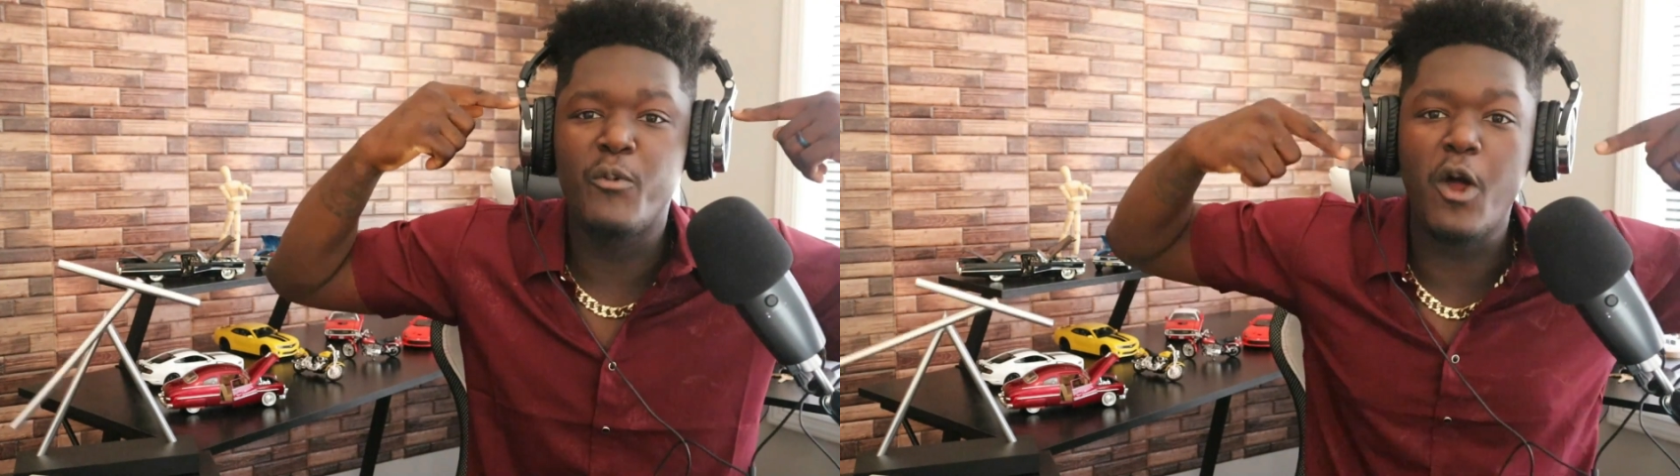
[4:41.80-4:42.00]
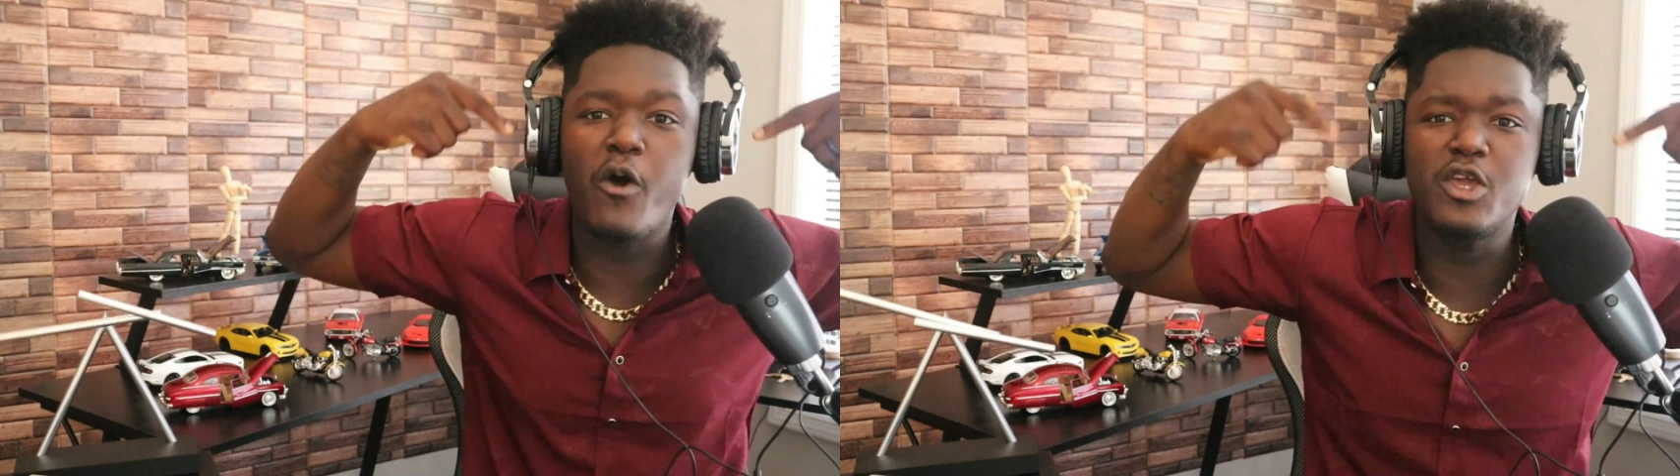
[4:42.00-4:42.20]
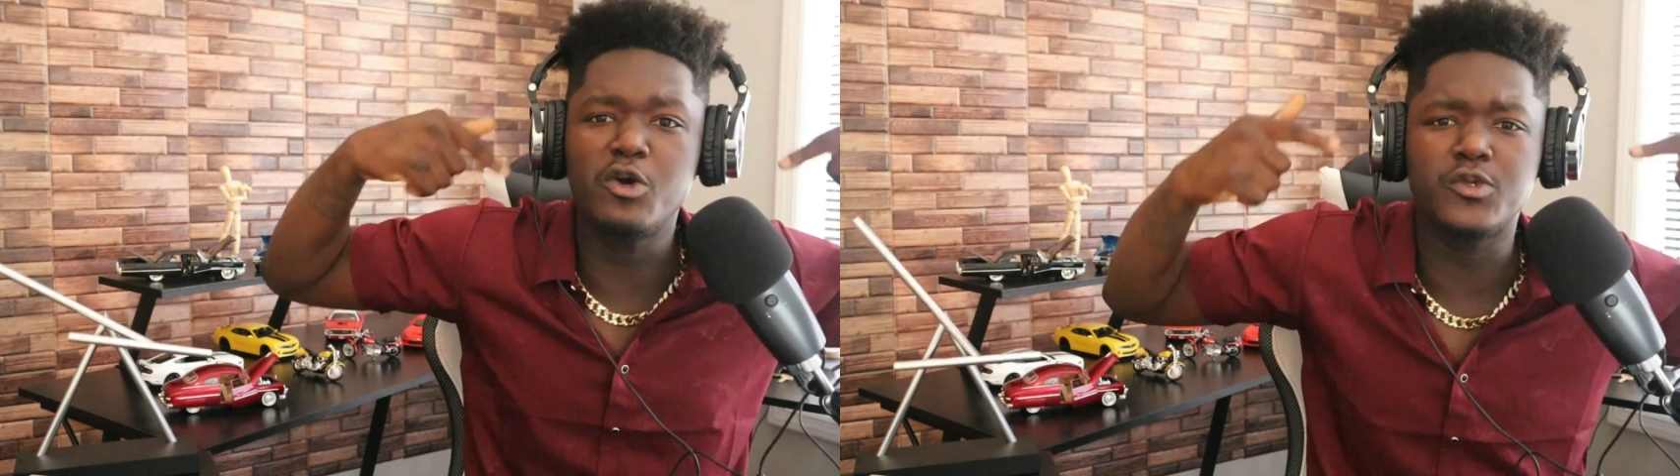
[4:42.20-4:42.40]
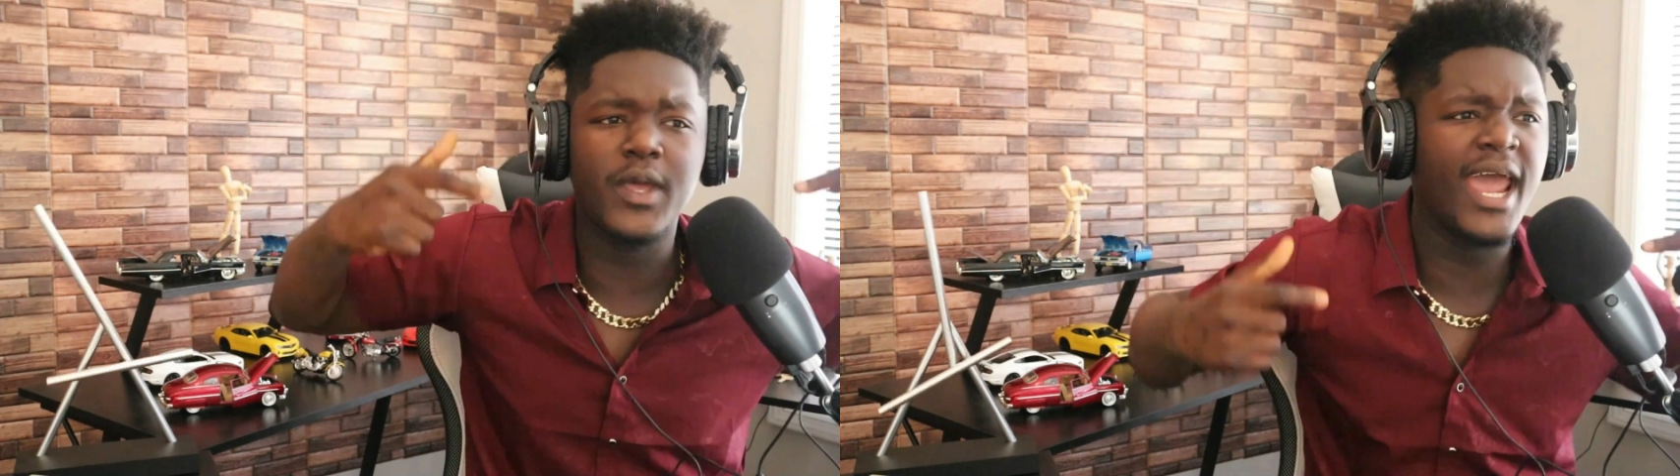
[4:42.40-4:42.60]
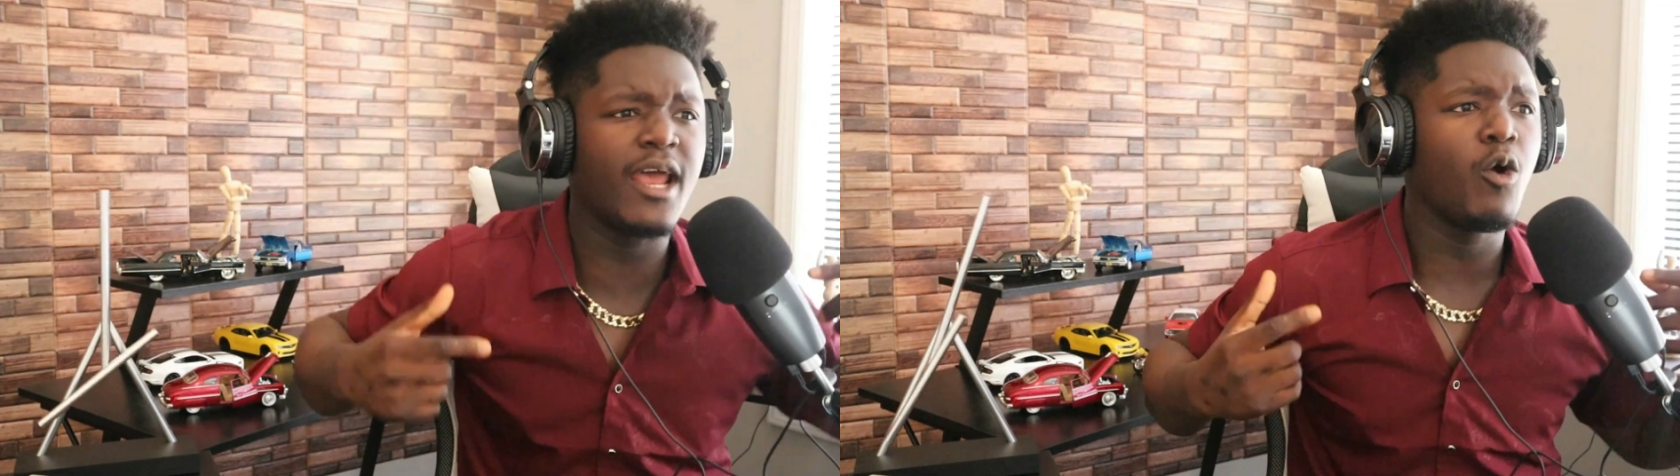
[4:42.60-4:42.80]
We don't use
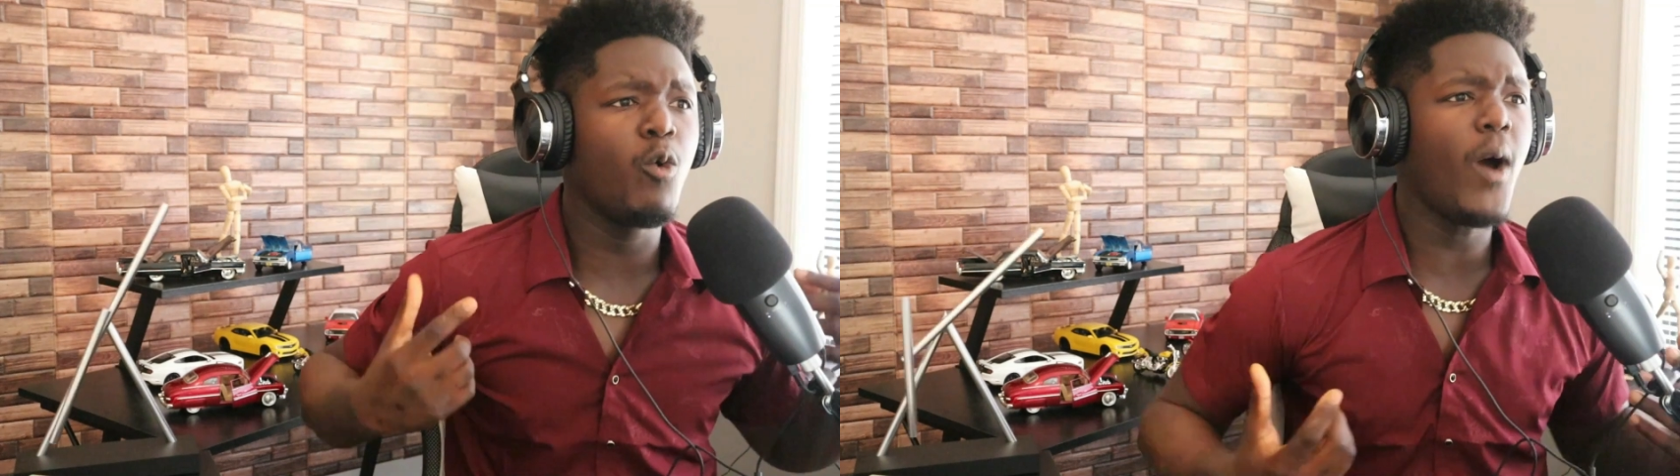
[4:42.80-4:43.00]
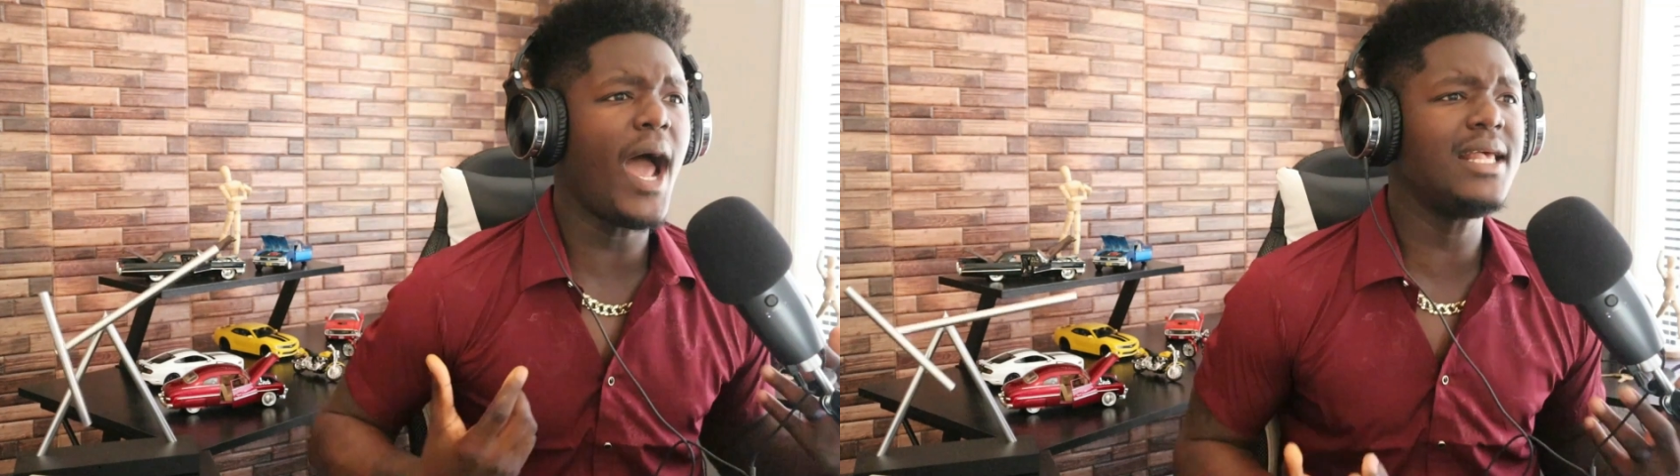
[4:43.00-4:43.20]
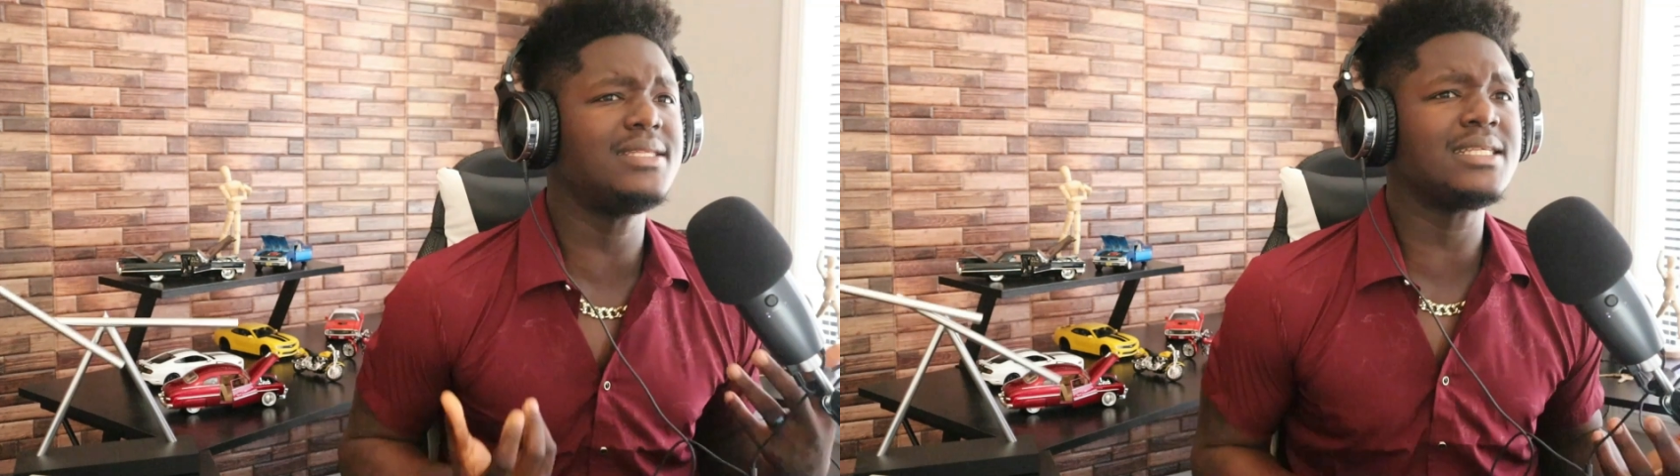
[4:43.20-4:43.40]
our head. Why is